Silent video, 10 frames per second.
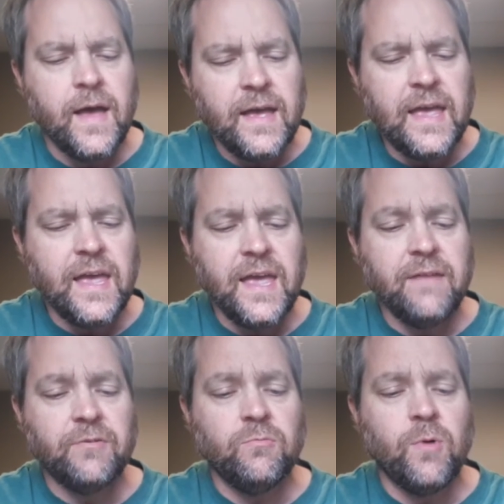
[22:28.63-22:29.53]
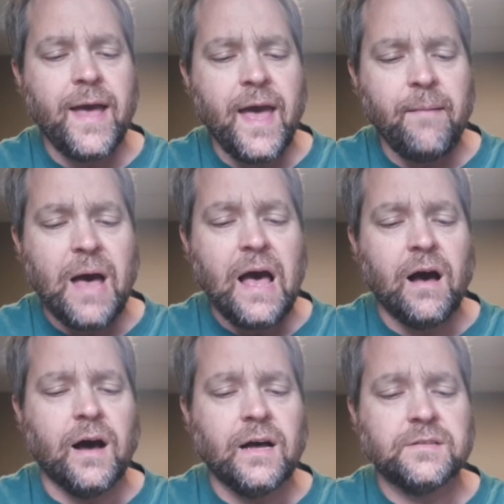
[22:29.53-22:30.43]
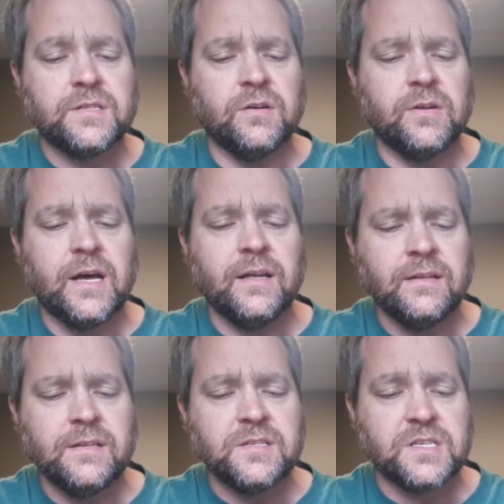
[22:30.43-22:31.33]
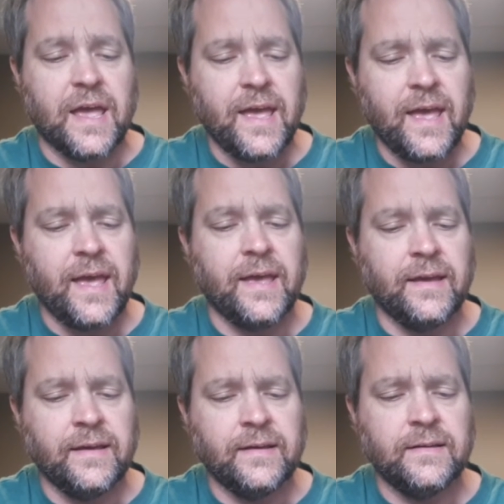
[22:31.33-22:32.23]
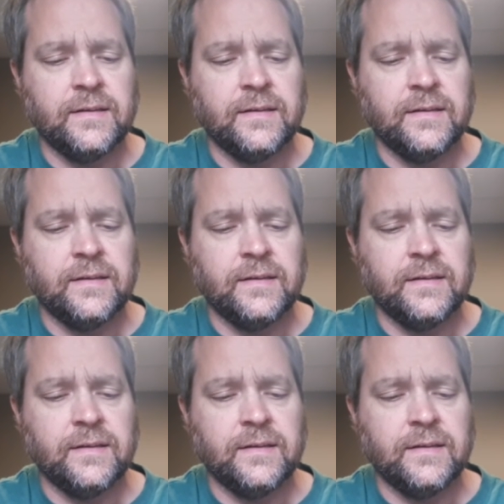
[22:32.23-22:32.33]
Even when my heart don't understand,